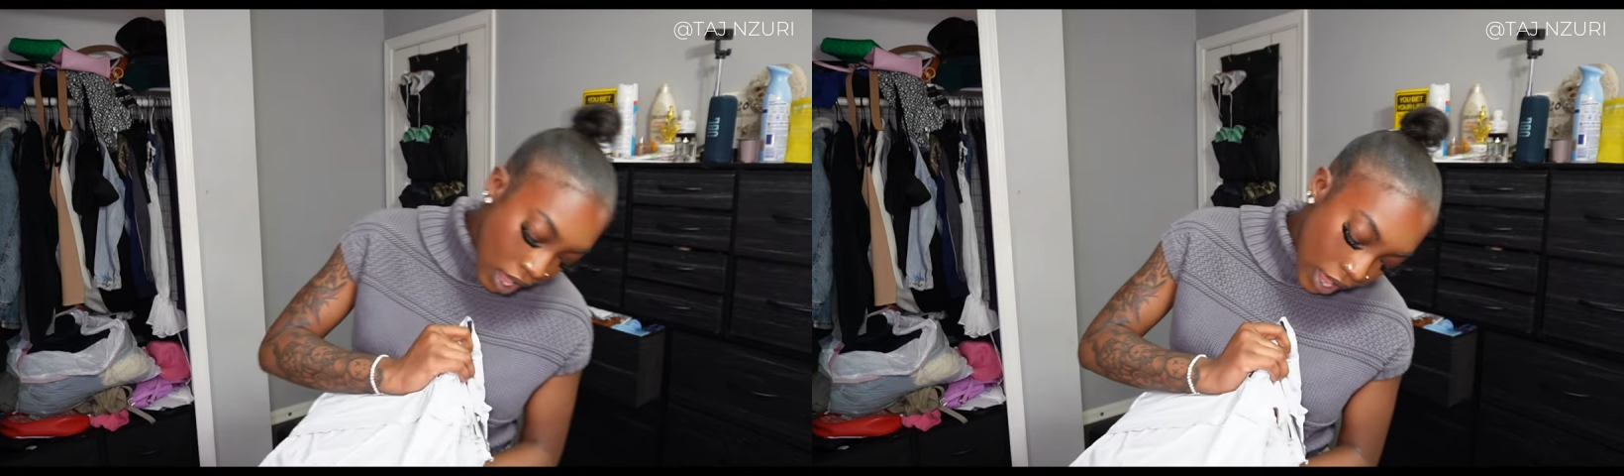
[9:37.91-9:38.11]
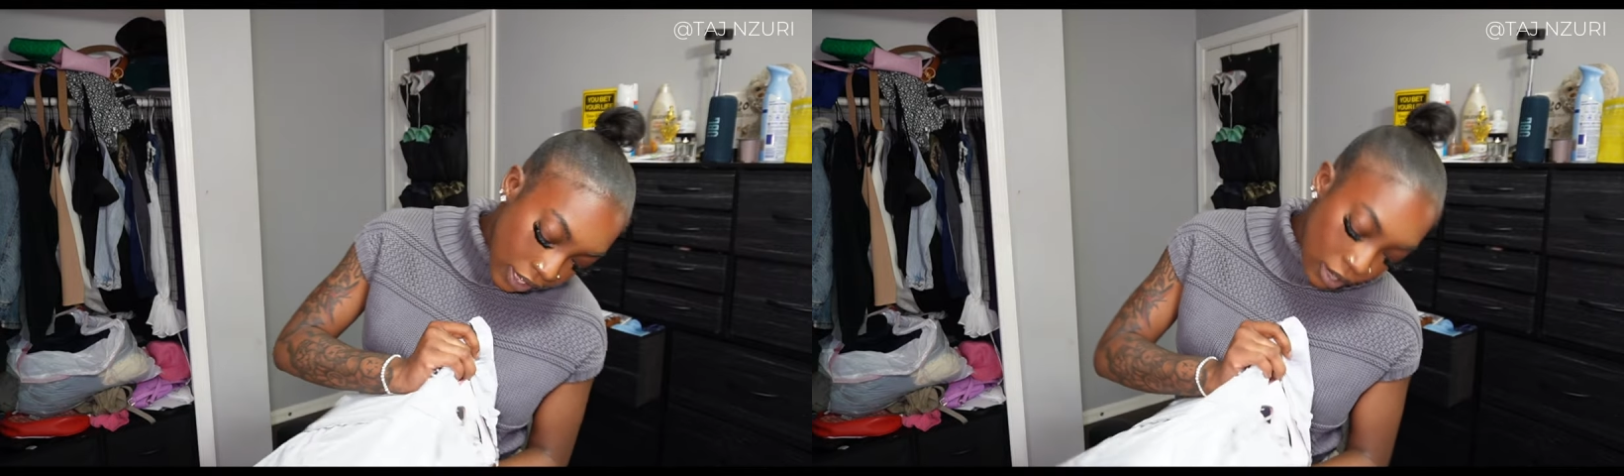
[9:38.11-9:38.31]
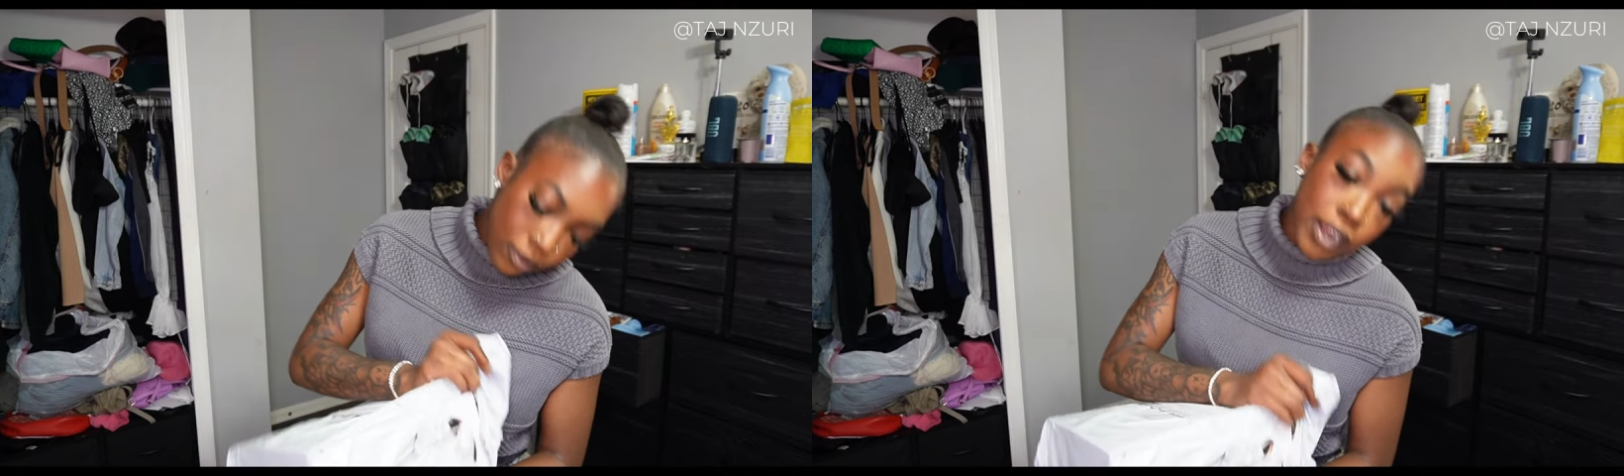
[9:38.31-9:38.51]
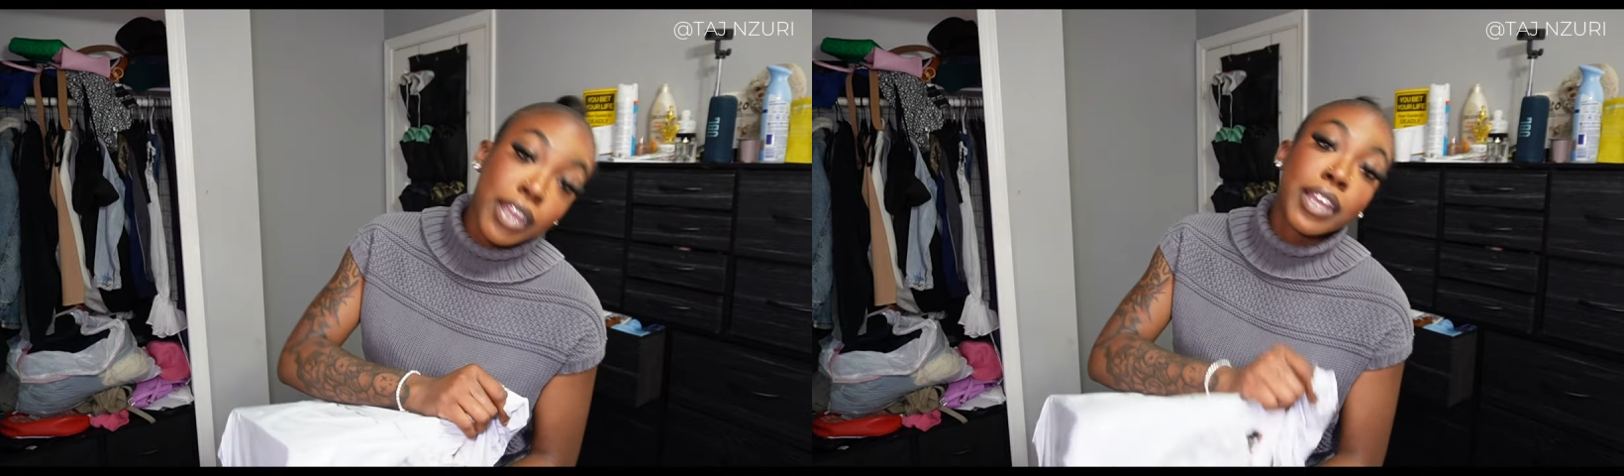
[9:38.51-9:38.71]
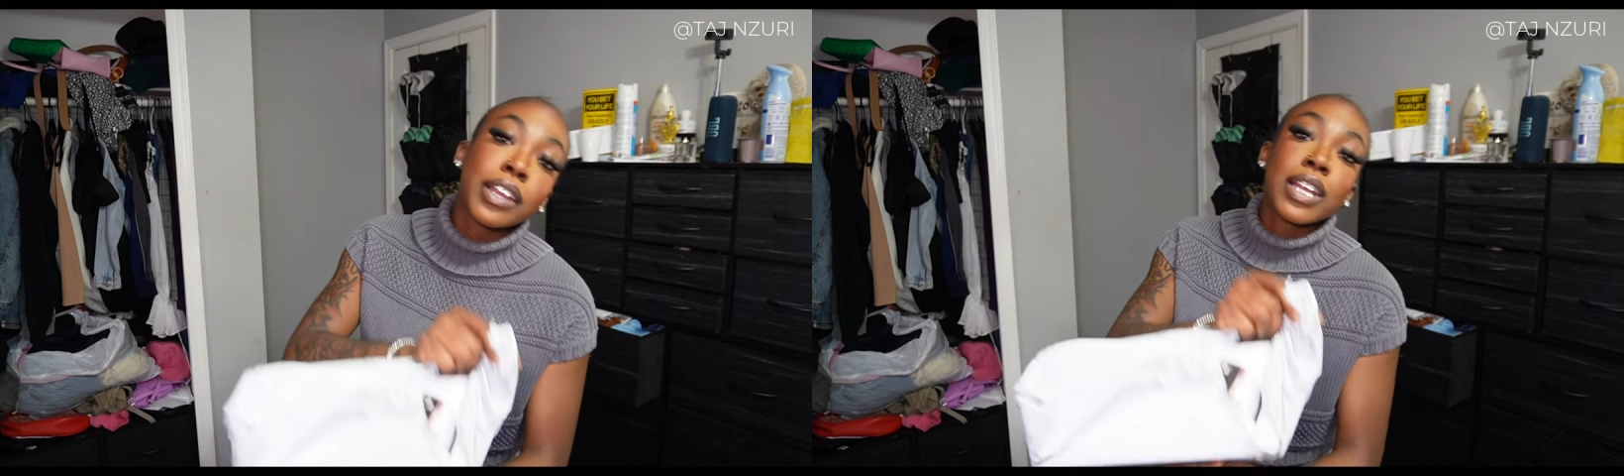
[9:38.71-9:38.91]
I get right
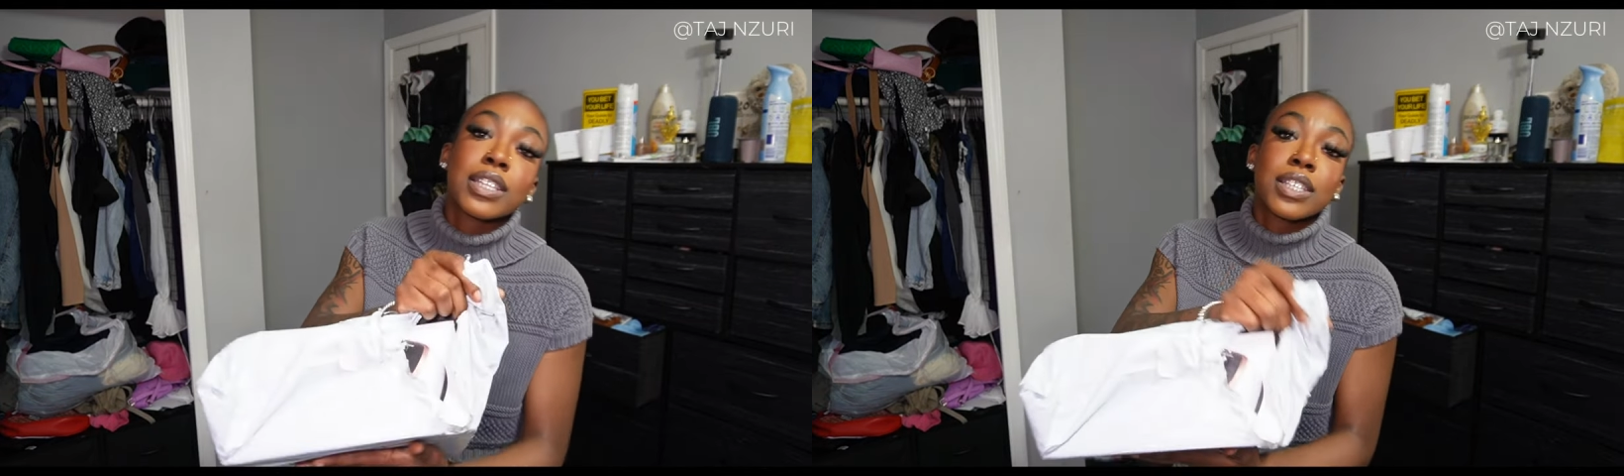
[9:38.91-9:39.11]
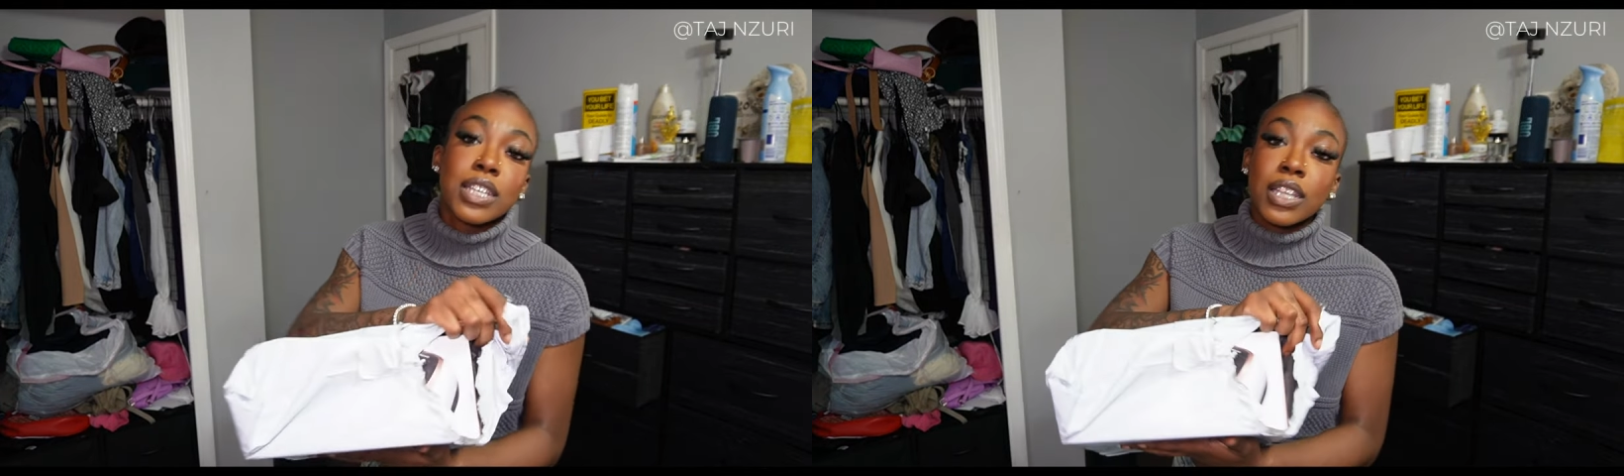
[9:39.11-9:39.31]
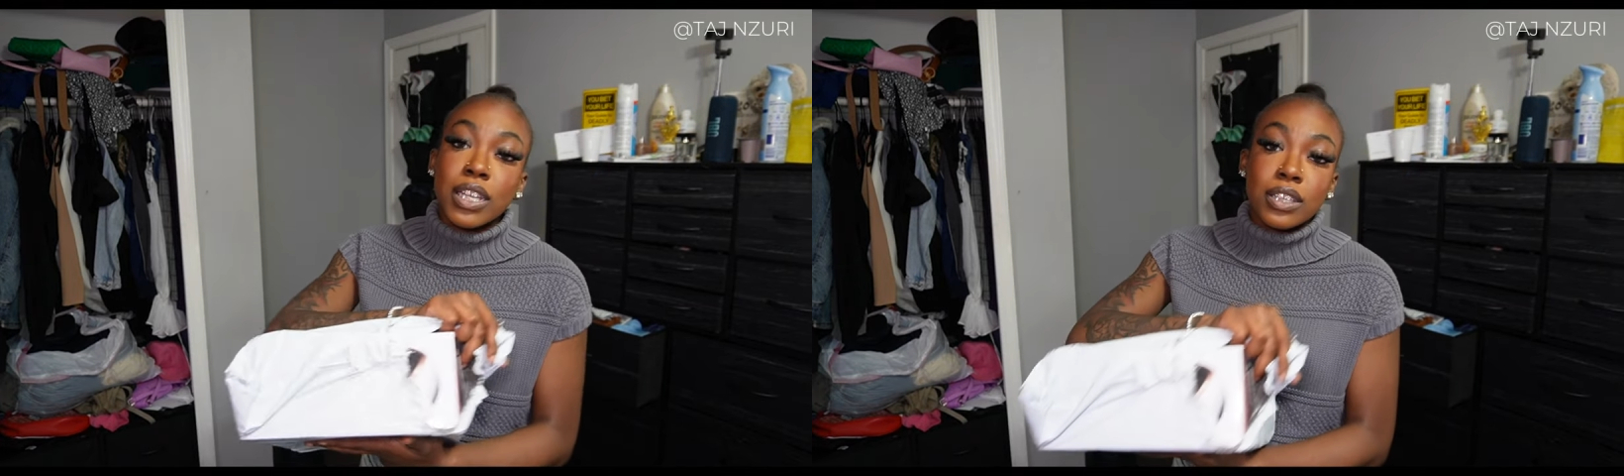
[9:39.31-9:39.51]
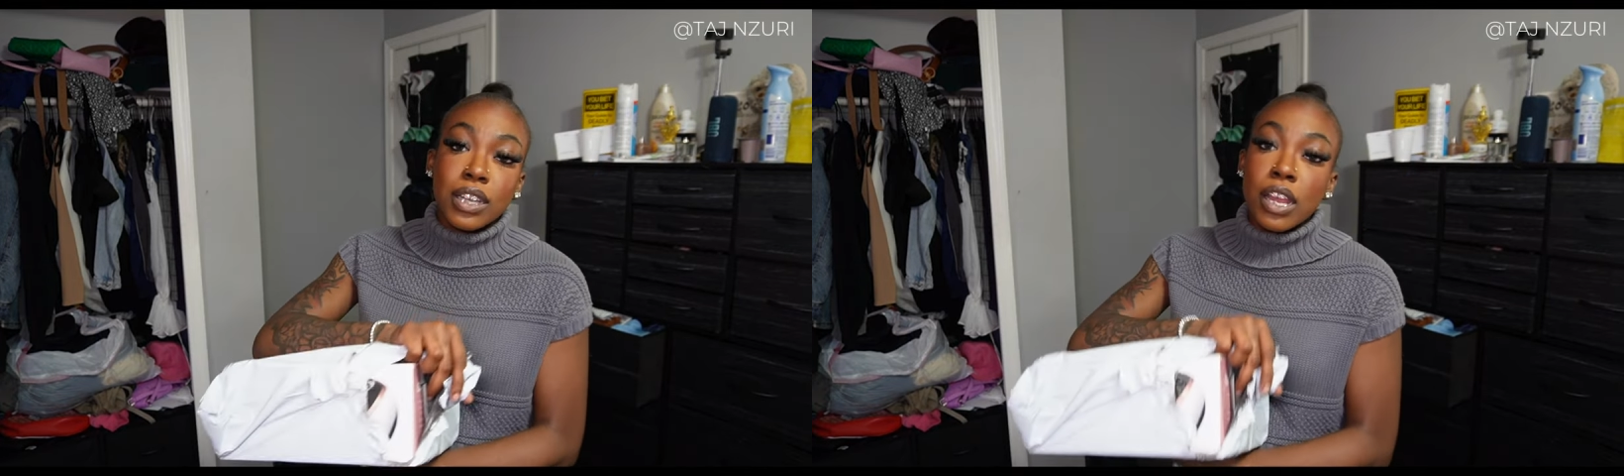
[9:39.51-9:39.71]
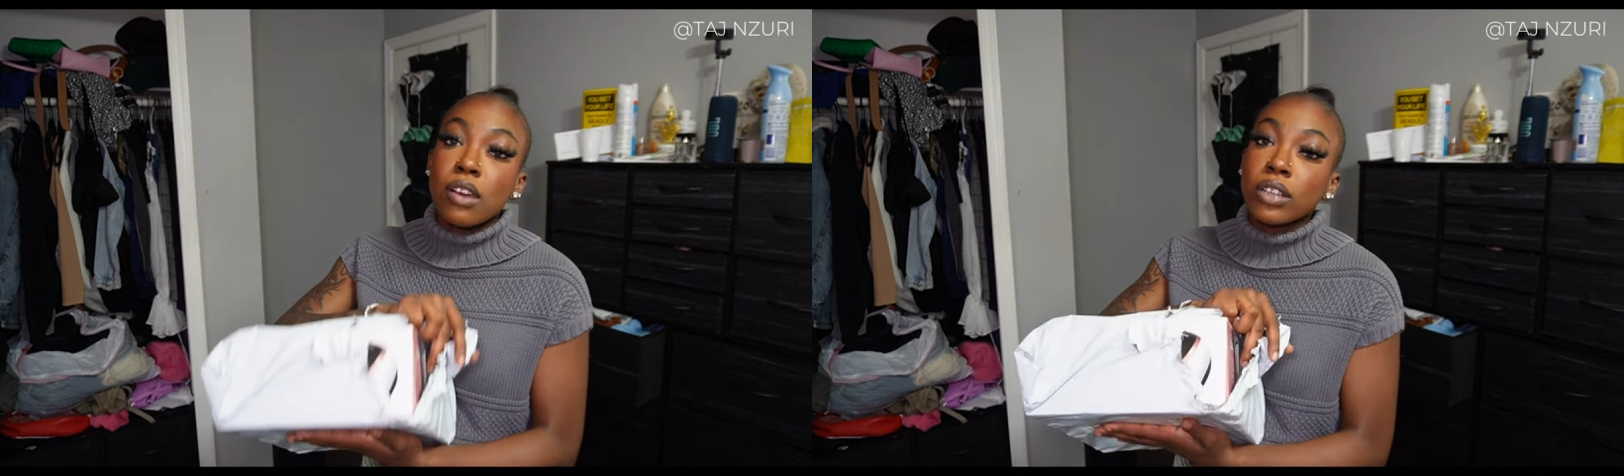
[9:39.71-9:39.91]
here and see that it's a
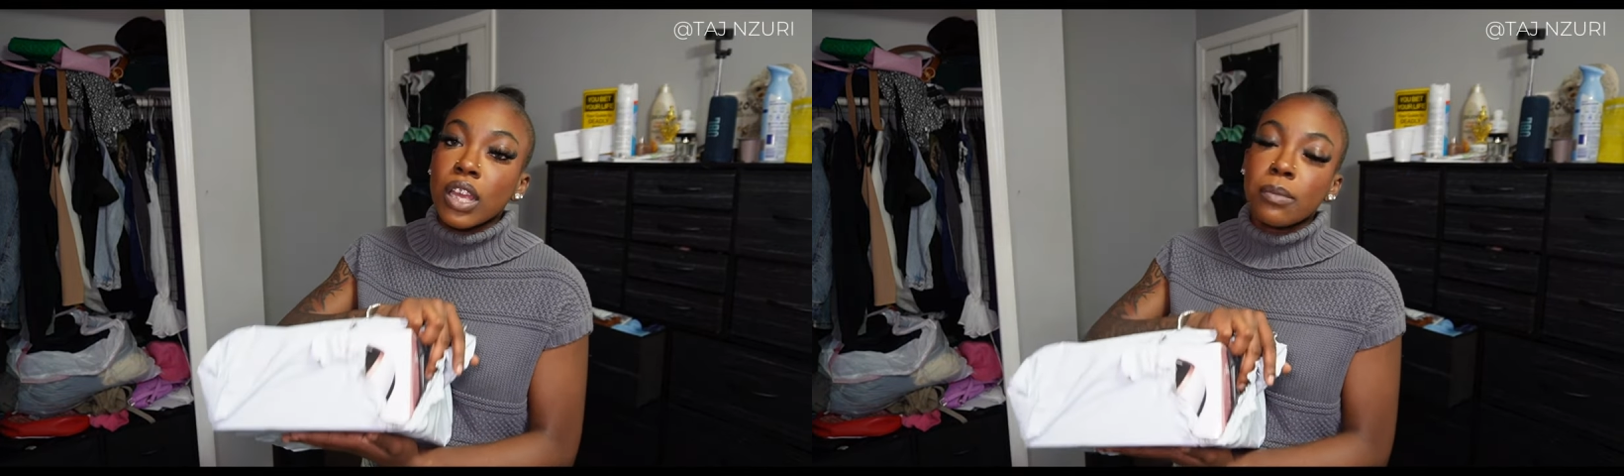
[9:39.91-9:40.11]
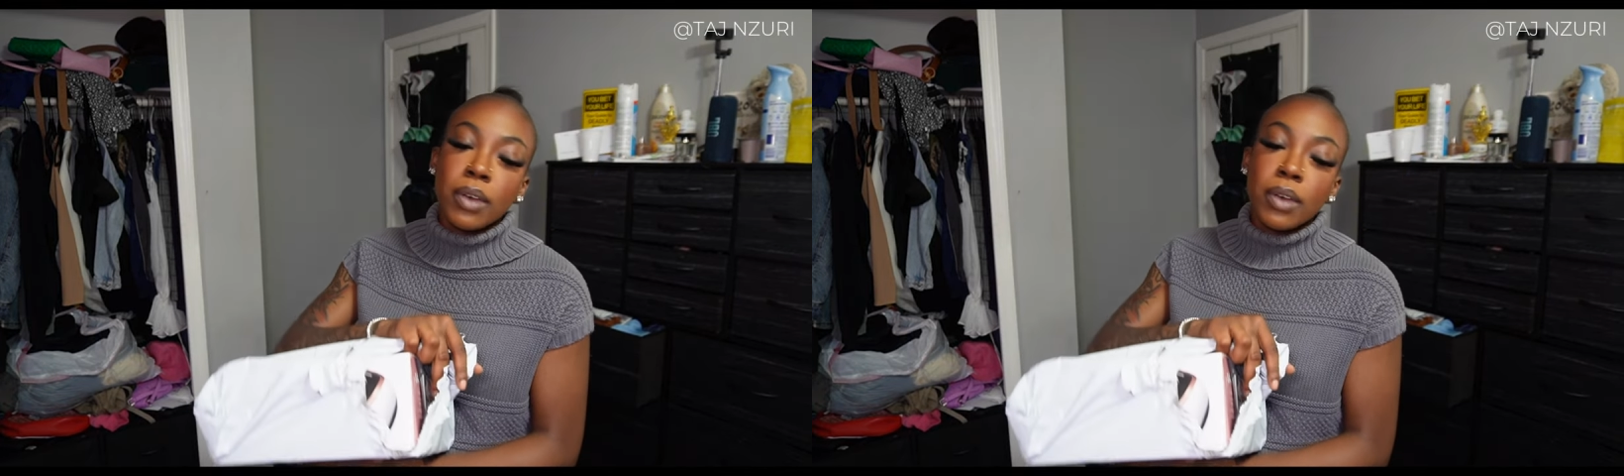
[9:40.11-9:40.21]
nail lamp.